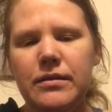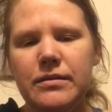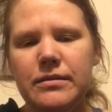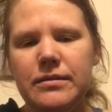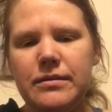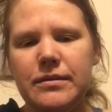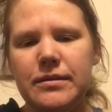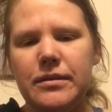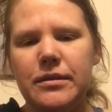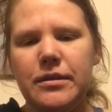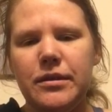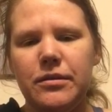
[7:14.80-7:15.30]

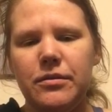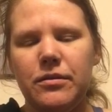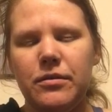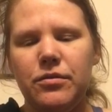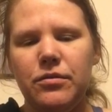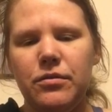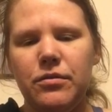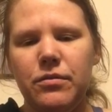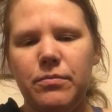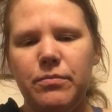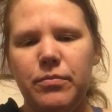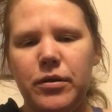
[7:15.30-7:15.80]
did their
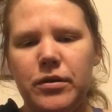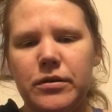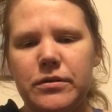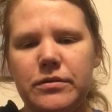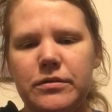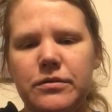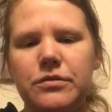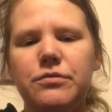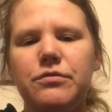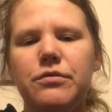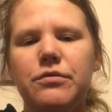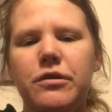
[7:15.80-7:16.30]

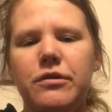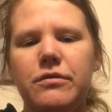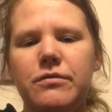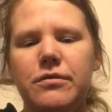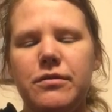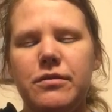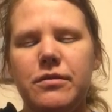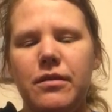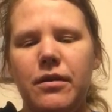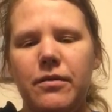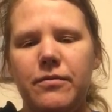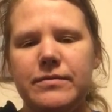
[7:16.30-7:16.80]
personal
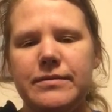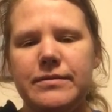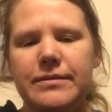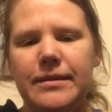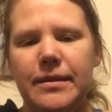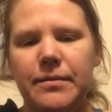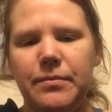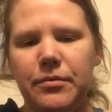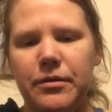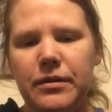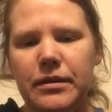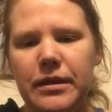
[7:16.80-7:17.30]
growth
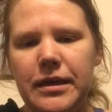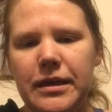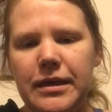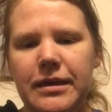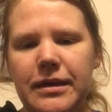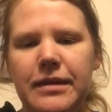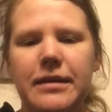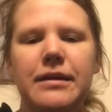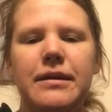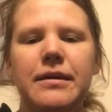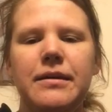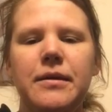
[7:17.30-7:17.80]

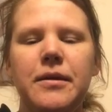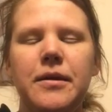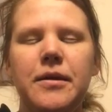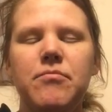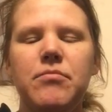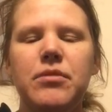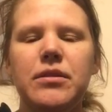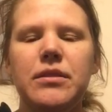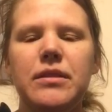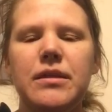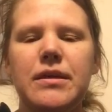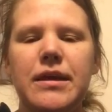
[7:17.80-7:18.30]
separately,
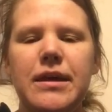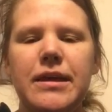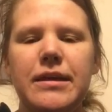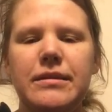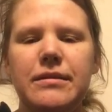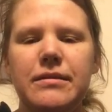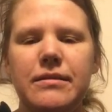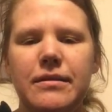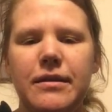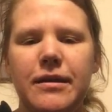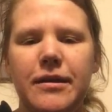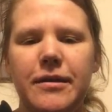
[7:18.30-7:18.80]
but they
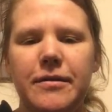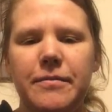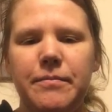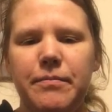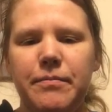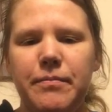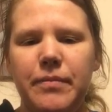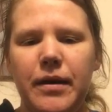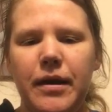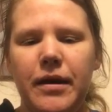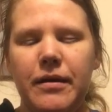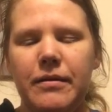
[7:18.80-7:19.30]
ended up
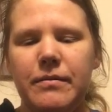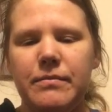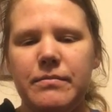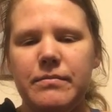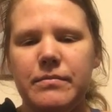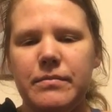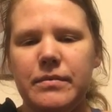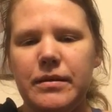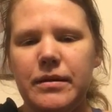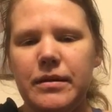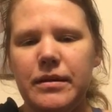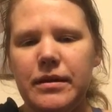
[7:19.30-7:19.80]

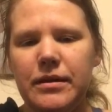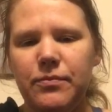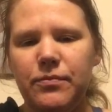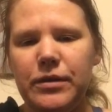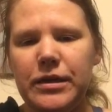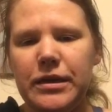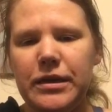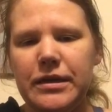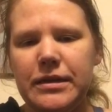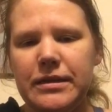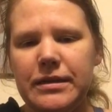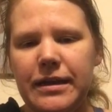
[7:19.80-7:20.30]

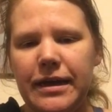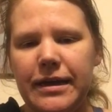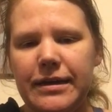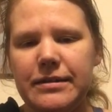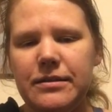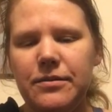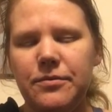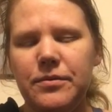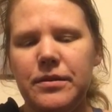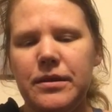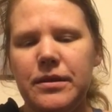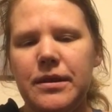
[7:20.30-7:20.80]

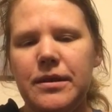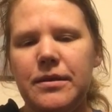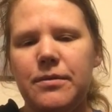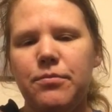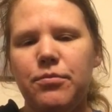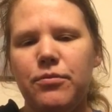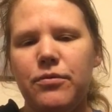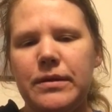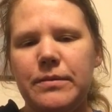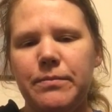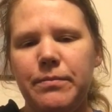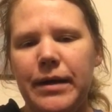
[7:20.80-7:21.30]
reconnecting when he
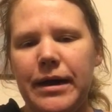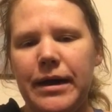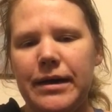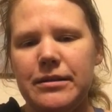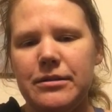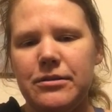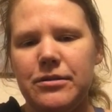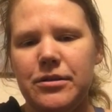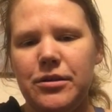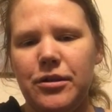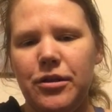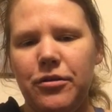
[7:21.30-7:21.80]
went back
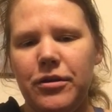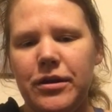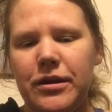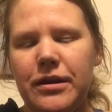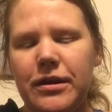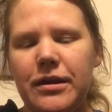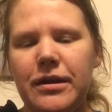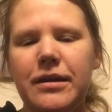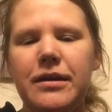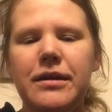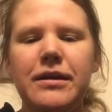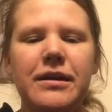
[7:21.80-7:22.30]
to New York,
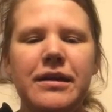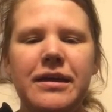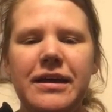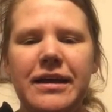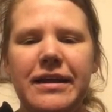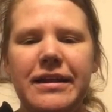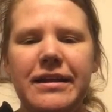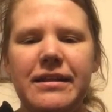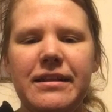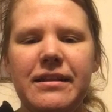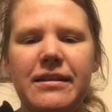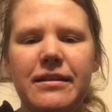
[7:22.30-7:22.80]

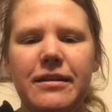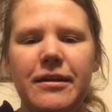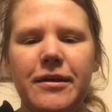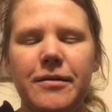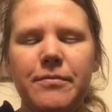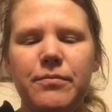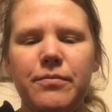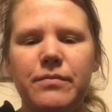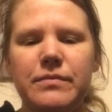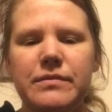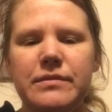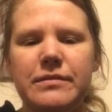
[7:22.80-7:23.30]
and ended
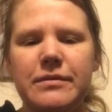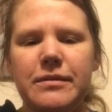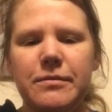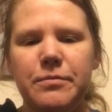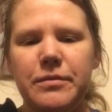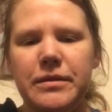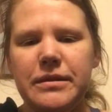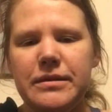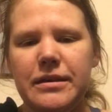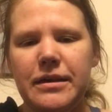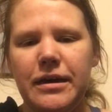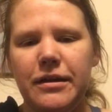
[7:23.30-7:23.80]
up
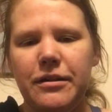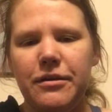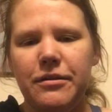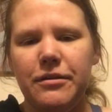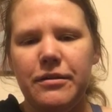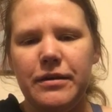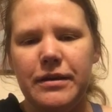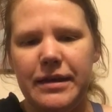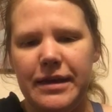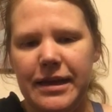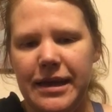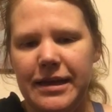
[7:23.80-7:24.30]
sleeping together
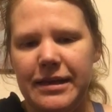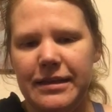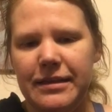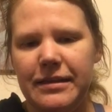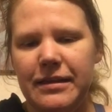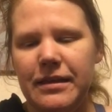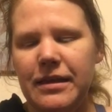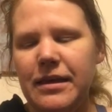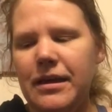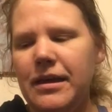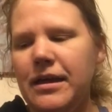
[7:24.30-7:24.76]
again,